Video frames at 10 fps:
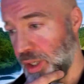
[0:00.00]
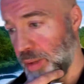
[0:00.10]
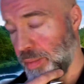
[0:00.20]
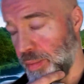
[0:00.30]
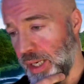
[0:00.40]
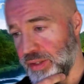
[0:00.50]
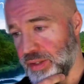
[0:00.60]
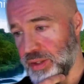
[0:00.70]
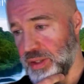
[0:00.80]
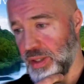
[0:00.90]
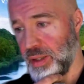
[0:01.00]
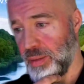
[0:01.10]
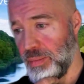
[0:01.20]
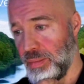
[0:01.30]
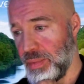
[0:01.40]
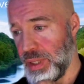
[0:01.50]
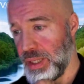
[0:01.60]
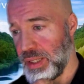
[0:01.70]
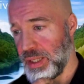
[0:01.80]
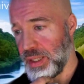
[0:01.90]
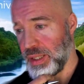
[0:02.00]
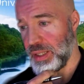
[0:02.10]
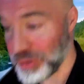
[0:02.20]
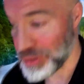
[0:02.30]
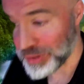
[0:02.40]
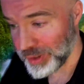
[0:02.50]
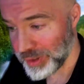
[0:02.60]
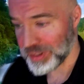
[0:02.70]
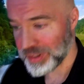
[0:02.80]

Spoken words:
and hope it's going to